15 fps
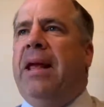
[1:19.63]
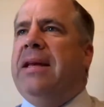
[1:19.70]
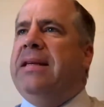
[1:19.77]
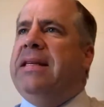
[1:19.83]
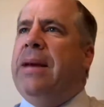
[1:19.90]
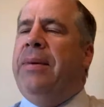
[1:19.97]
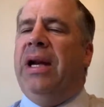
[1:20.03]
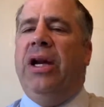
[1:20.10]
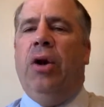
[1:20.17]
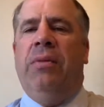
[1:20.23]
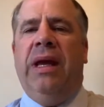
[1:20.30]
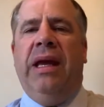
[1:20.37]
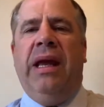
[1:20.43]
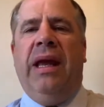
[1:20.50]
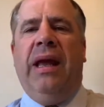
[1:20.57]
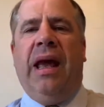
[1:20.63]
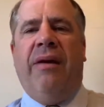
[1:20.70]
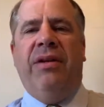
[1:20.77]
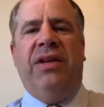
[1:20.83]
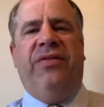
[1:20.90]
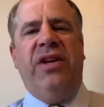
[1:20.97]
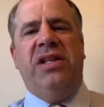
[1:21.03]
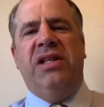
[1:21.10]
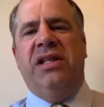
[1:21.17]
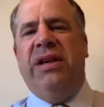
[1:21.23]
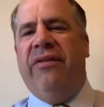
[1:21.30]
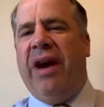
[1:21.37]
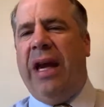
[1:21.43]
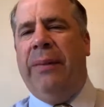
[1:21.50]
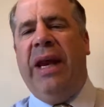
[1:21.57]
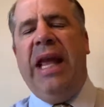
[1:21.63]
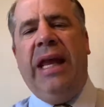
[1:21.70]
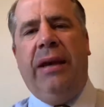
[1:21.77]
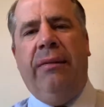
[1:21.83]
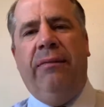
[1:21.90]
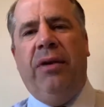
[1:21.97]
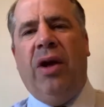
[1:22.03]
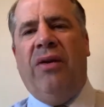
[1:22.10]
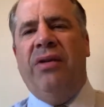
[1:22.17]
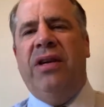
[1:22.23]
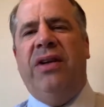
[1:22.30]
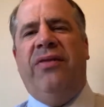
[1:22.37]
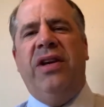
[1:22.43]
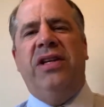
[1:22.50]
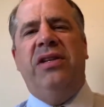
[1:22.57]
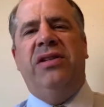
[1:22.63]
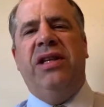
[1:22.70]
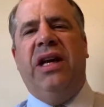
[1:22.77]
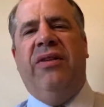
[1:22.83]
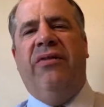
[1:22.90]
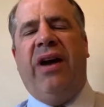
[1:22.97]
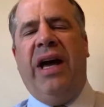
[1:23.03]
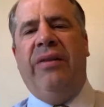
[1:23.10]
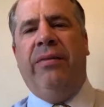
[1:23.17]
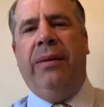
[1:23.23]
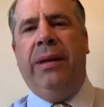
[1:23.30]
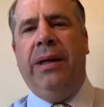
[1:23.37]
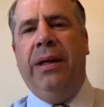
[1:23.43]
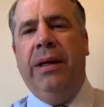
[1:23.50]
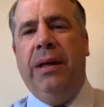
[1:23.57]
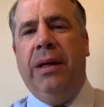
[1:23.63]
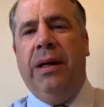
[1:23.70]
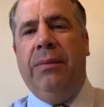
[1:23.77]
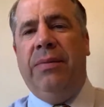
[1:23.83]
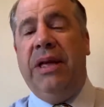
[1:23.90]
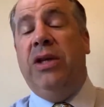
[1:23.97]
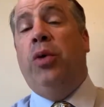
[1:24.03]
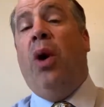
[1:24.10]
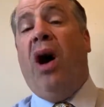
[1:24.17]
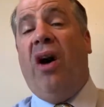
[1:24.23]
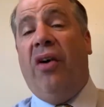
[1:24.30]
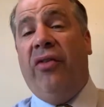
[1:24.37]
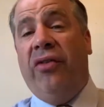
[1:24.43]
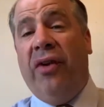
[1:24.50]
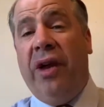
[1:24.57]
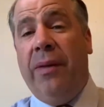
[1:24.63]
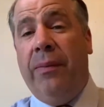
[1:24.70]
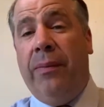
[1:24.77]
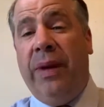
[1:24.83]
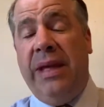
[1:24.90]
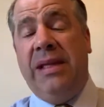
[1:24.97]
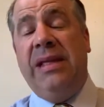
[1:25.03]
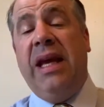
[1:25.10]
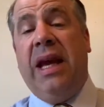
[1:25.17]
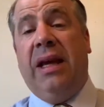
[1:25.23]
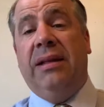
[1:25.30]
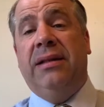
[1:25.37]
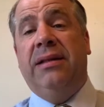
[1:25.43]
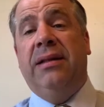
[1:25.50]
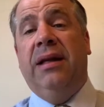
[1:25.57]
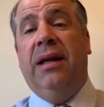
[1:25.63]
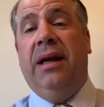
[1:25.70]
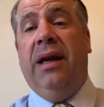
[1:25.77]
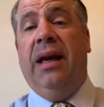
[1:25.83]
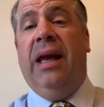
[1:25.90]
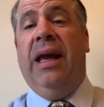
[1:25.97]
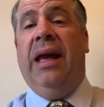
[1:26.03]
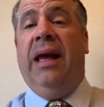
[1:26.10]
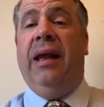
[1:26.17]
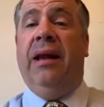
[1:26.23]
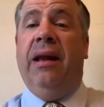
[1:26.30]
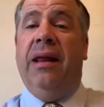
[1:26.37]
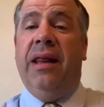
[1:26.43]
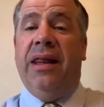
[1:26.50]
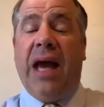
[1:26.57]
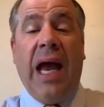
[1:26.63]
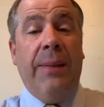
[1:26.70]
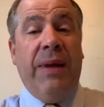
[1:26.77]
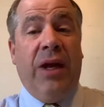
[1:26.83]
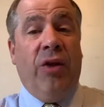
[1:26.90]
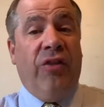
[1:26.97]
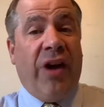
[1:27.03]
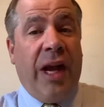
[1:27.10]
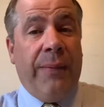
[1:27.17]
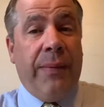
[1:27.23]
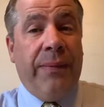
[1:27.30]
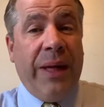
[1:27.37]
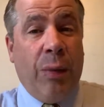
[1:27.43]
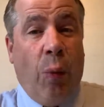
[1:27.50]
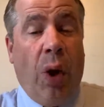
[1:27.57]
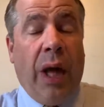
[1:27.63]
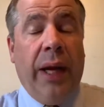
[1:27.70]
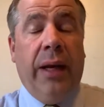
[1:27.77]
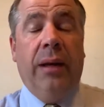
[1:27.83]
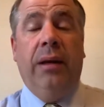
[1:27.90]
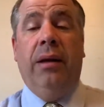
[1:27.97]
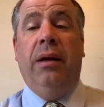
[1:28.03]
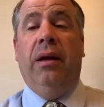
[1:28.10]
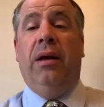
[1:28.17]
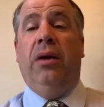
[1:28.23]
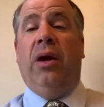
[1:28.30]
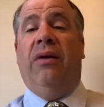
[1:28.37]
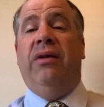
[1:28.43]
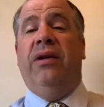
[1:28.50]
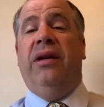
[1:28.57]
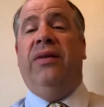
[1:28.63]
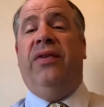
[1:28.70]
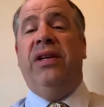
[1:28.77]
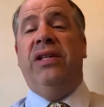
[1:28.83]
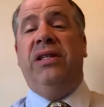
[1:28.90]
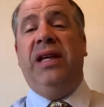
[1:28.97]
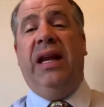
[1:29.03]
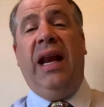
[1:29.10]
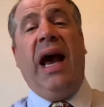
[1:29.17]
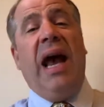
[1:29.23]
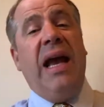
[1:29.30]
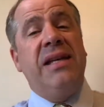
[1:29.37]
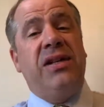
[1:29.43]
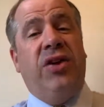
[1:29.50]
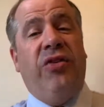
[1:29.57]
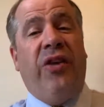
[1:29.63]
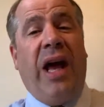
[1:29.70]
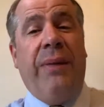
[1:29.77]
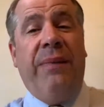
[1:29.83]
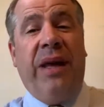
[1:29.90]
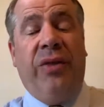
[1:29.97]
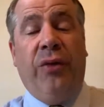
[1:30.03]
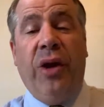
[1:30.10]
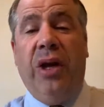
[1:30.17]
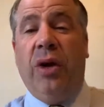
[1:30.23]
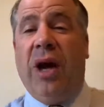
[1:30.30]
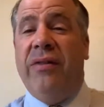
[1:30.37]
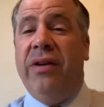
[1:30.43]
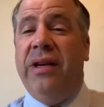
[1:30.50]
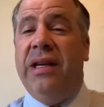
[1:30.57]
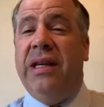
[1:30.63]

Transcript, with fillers: typically you'll be have a deficiency in vitamin E. You'll have a deficiency in vitamin B12, B6, in thiamine or vitamin B1. You have a deficiency in niacin or vitamin B3, and you have a